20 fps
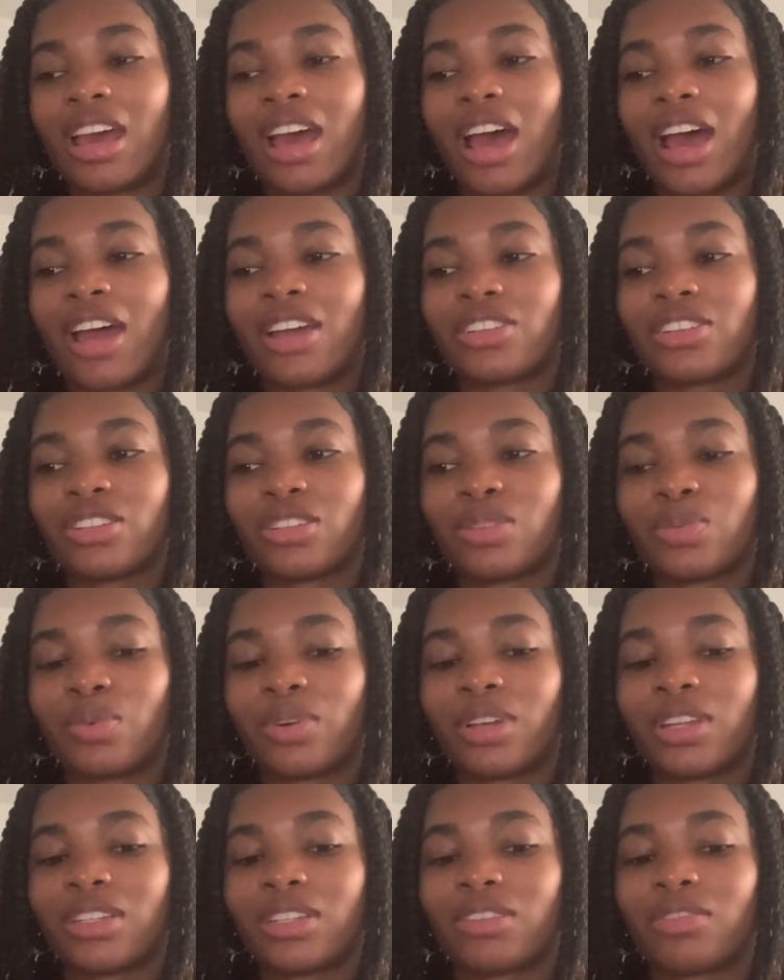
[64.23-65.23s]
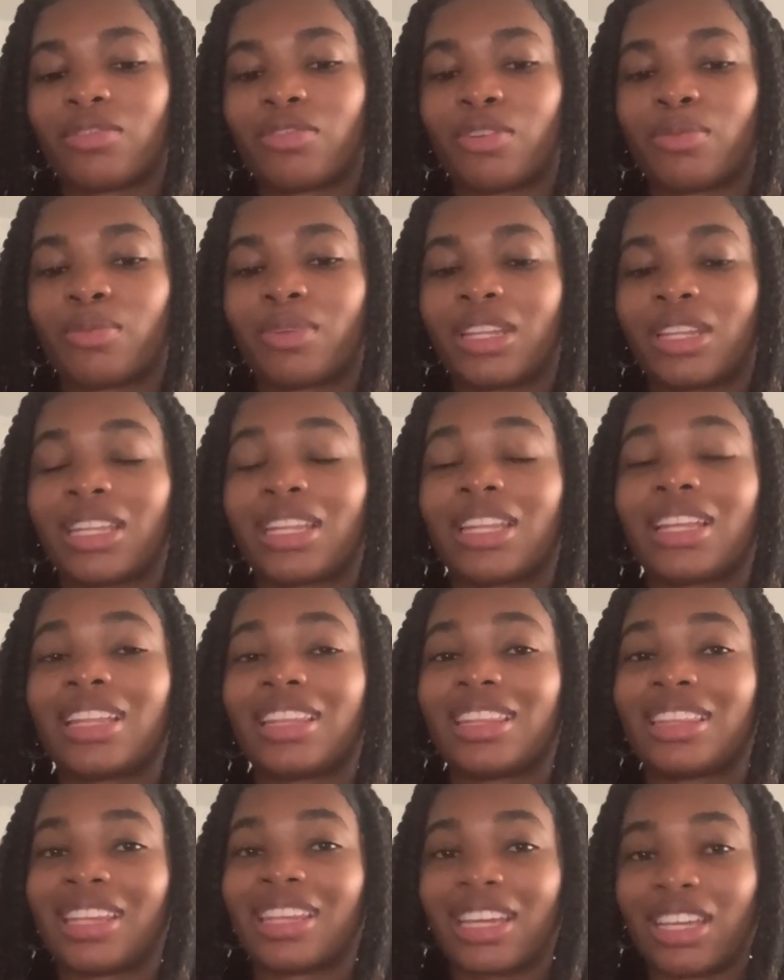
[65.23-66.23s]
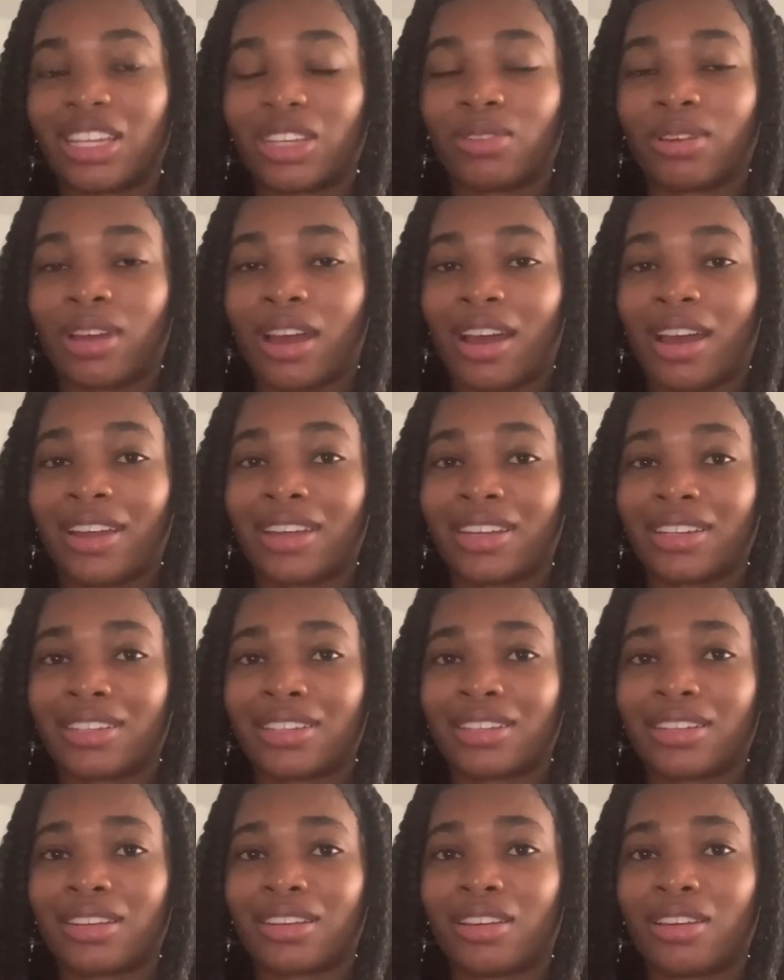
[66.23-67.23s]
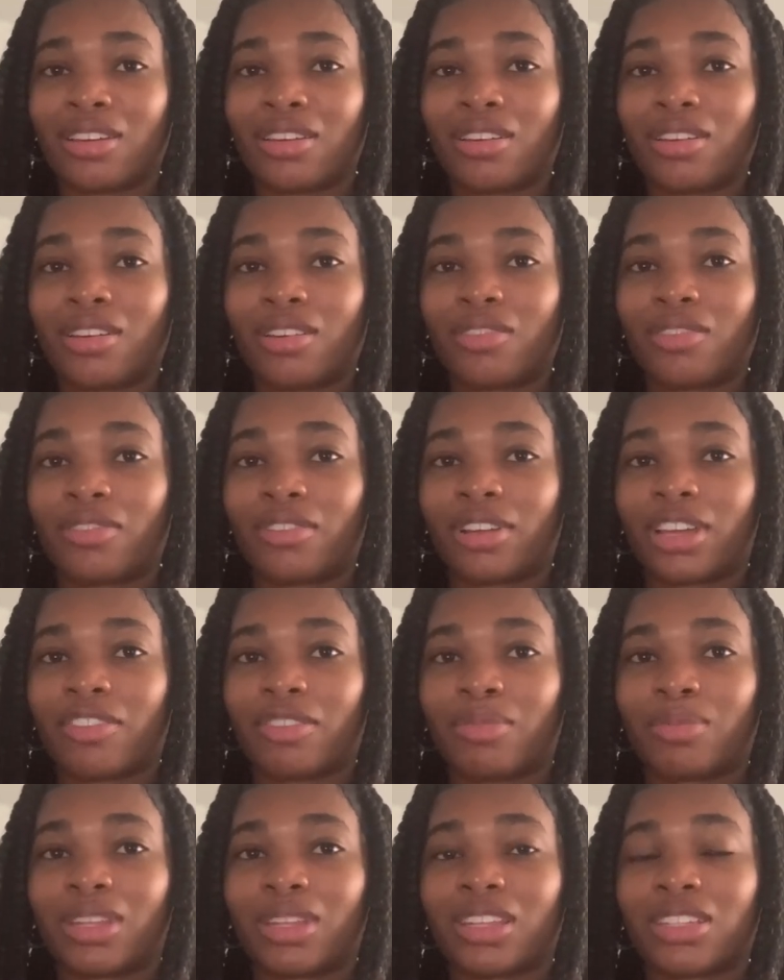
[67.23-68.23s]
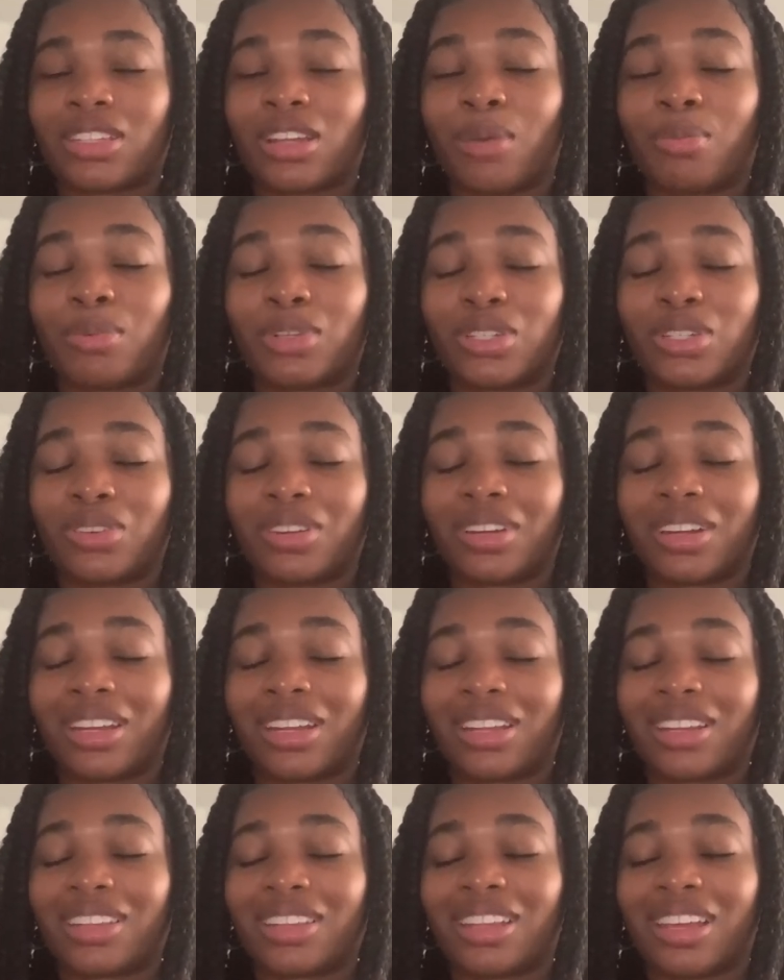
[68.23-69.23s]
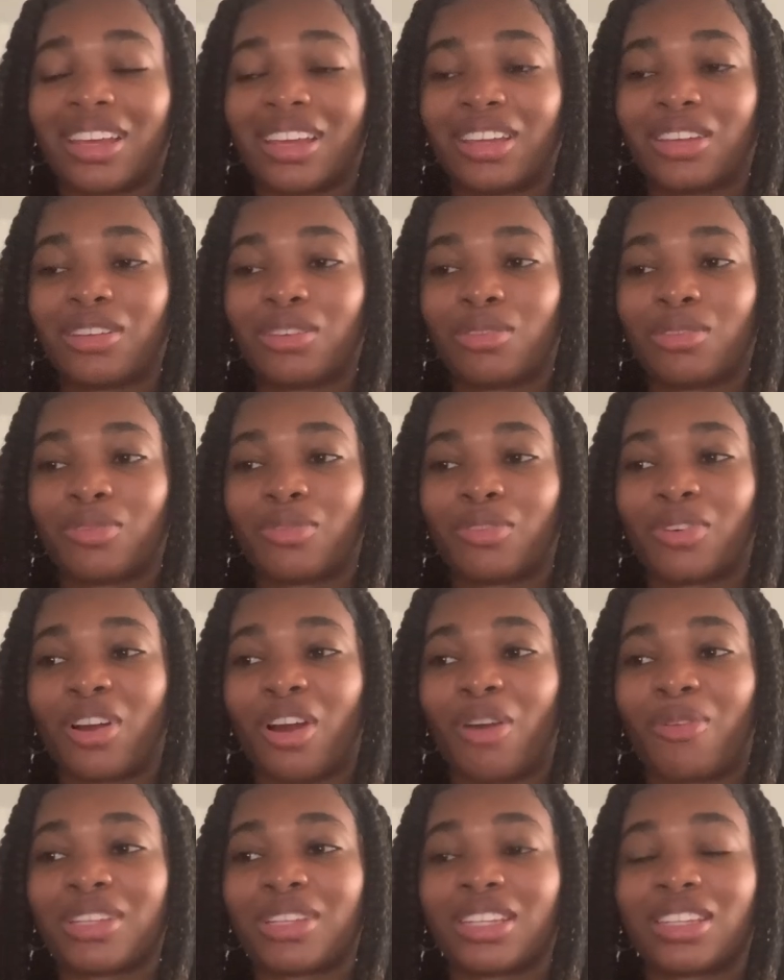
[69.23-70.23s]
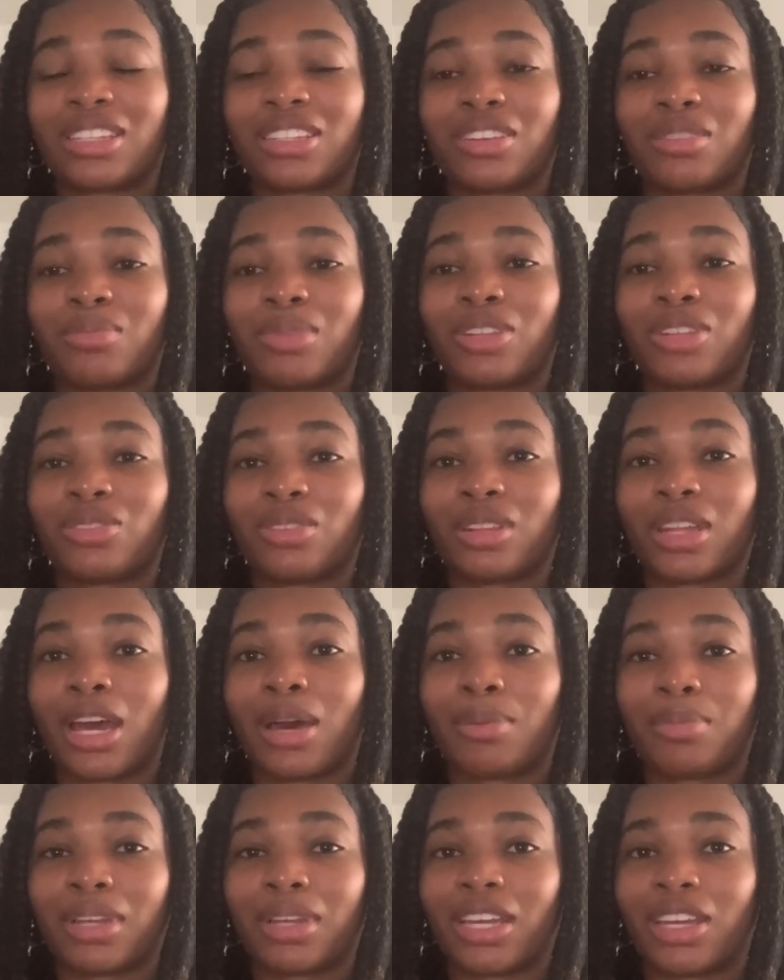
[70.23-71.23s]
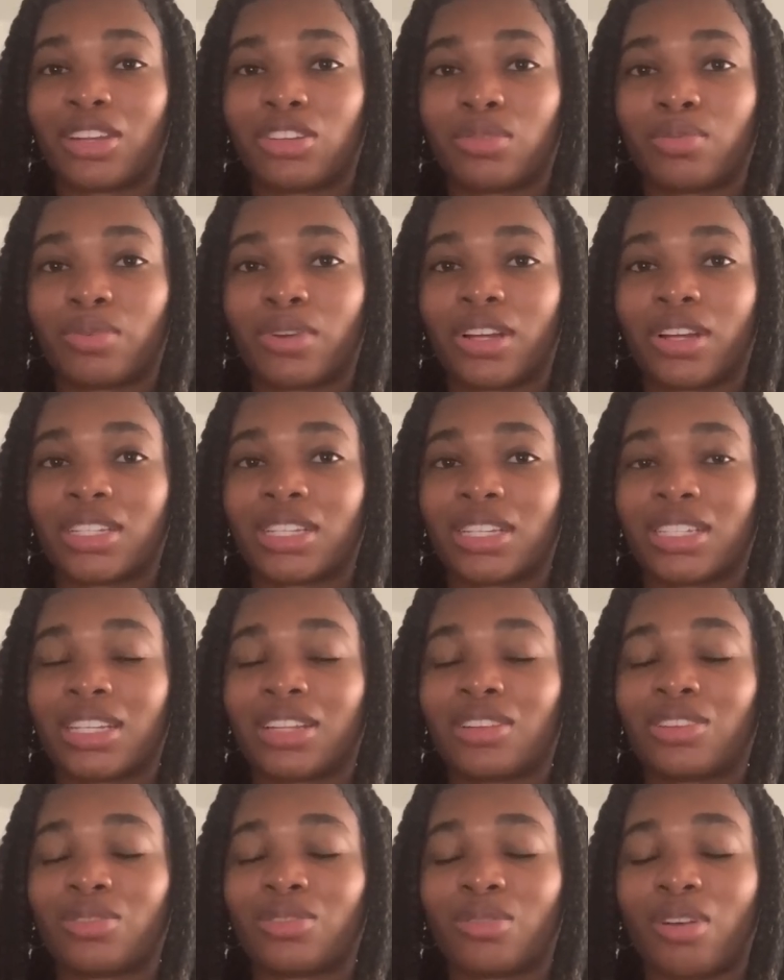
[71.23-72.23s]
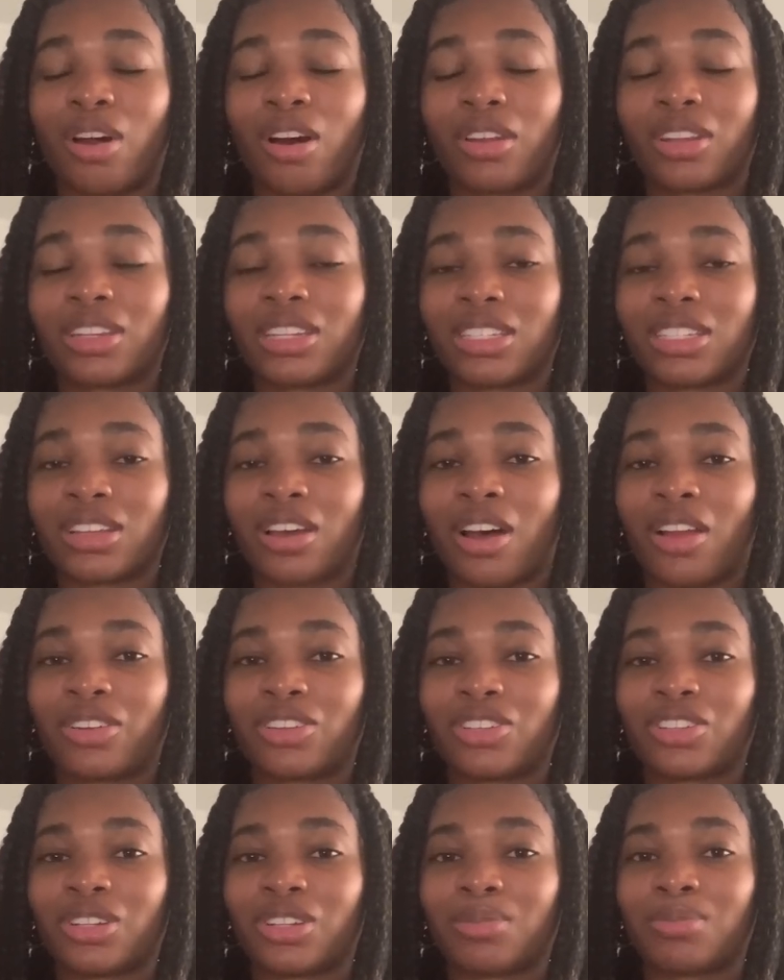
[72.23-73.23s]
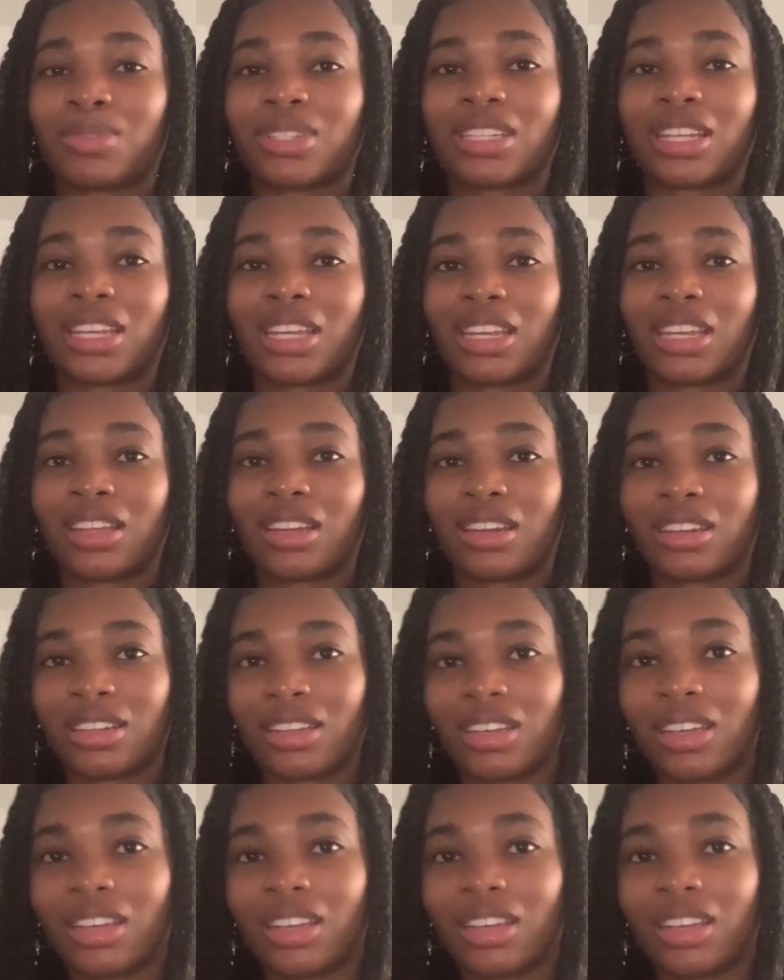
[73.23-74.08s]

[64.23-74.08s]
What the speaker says: I just wanted to formally thank you guys for giving me this opportunity. Thank you for always considering me through the application process and through all of these scholarships, and